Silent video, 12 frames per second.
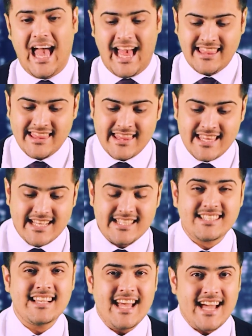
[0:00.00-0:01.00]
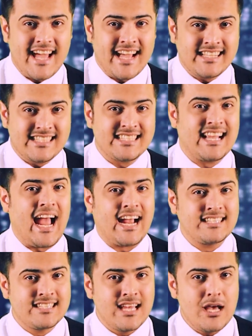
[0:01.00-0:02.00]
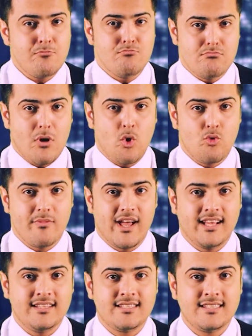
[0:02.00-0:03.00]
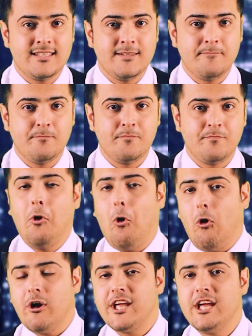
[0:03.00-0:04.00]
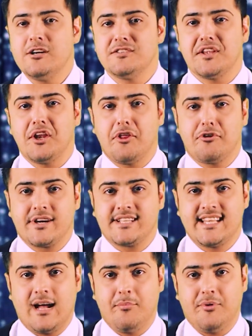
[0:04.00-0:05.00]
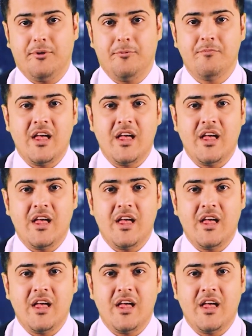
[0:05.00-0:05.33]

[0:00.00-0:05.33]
at this exact moment. Or here's another example.